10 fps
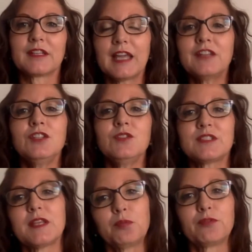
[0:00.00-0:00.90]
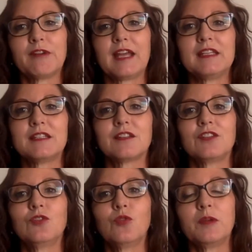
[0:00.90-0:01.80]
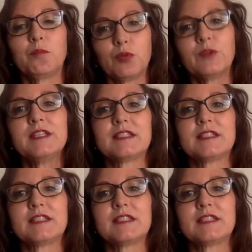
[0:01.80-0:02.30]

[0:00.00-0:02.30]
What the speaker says: can you separate your employees'